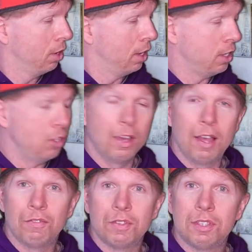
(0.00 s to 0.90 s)
And you
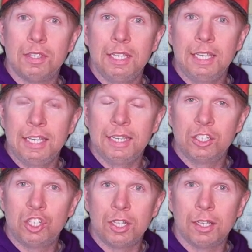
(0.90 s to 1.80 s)
have C, E,
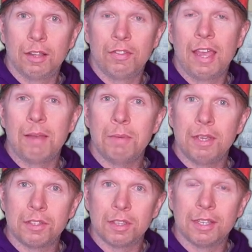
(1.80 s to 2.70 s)
and G. That
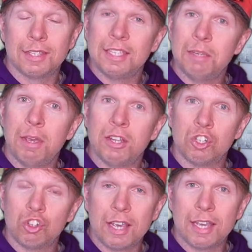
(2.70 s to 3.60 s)
makes a C major
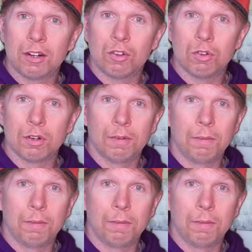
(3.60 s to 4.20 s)
triad chord.